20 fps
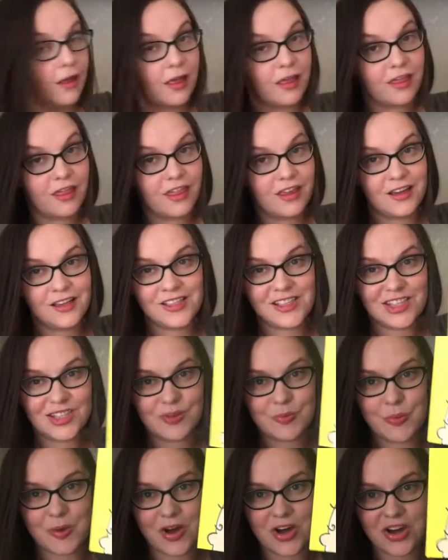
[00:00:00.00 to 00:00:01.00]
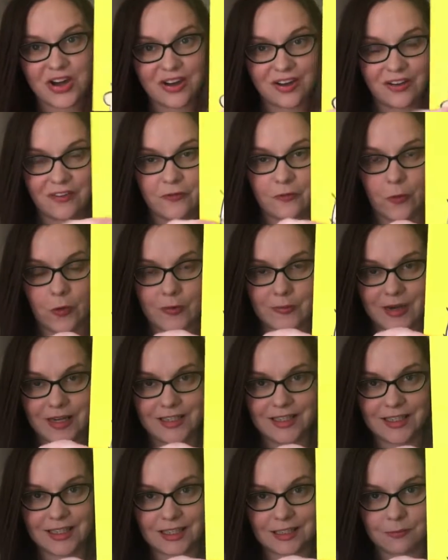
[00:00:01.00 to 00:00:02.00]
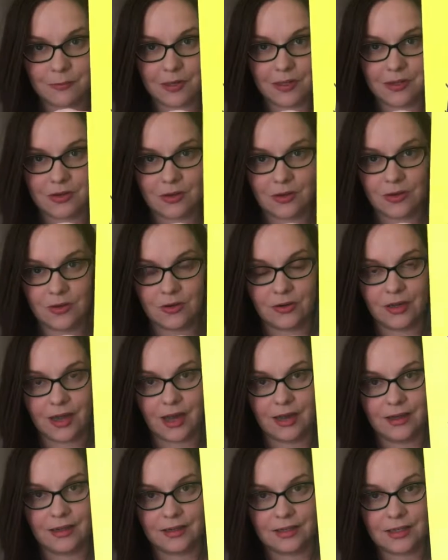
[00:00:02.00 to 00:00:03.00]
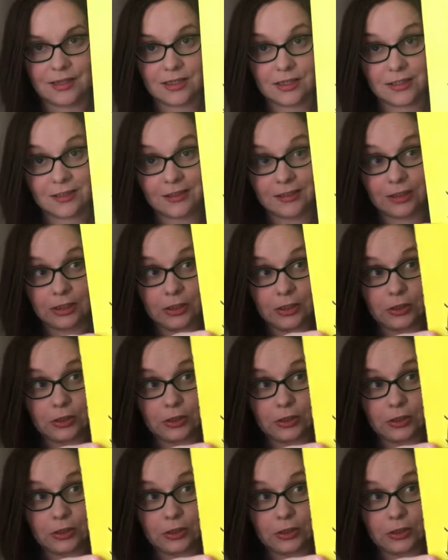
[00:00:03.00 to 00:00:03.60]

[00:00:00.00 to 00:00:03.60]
this book for my 6-month-old, and it is the